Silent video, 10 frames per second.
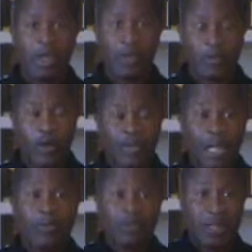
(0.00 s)
Of course,
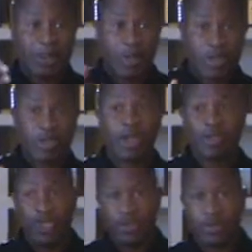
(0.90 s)
some coaches are
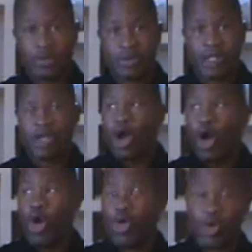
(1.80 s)
teachers. Okay,
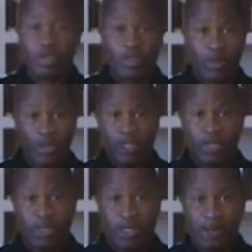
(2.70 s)
all coaches are really
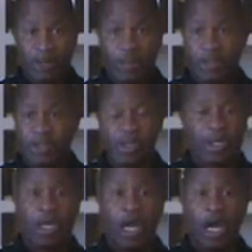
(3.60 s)
teachers. Some coaches
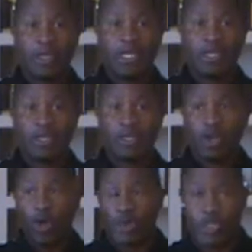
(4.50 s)
they just
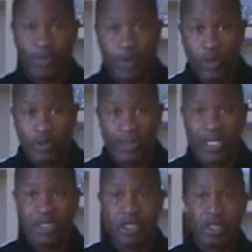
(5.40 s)
coach sports, but
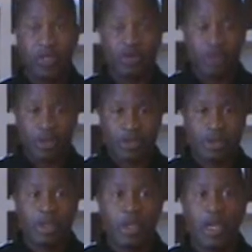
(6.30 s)
they're still an
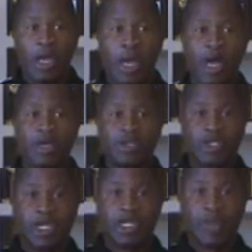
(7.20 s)
instructor.
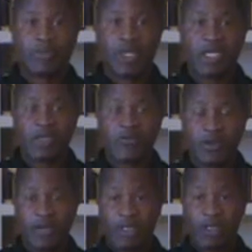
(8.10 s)
Some teachers,
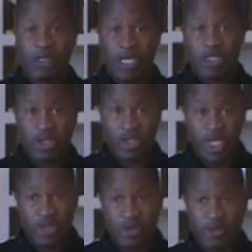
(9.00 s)
physical education
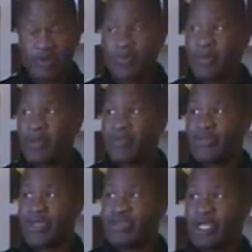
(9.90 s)
teachers,
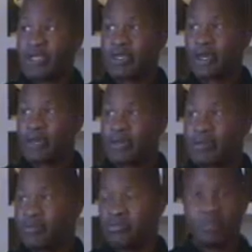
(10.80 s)
they teach.
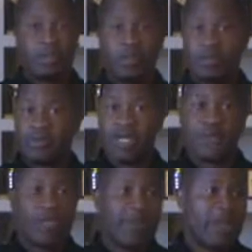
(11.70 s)

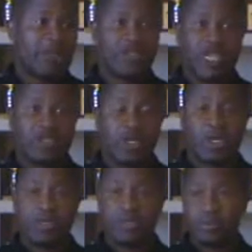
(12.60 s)
They may teach
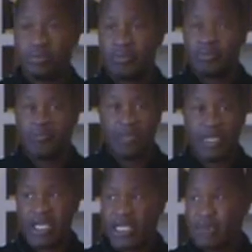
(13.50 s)

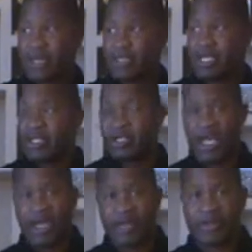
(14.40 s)
PE. They may teach
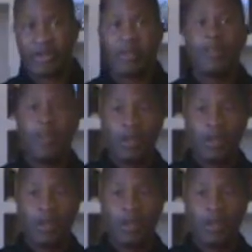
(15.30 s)
science. So